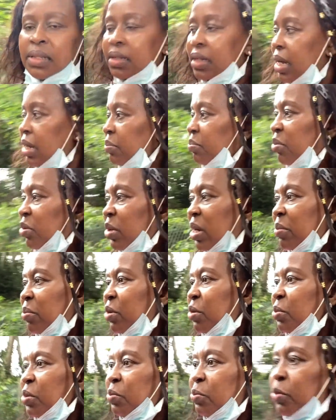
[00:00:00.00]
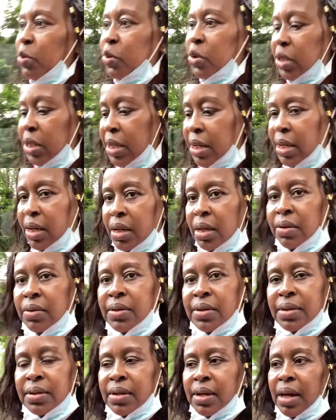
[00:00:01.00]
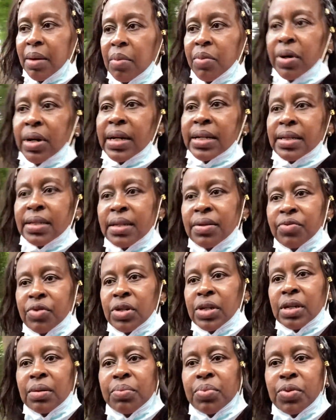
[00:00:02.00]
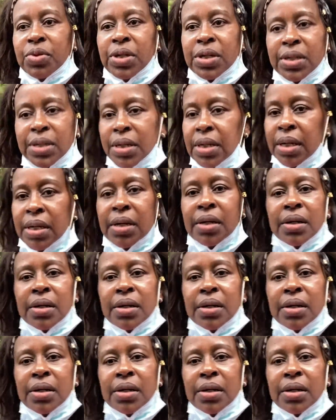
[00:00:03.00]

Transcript: I'll, I'll probably put this camera. Let's see if we can put it here.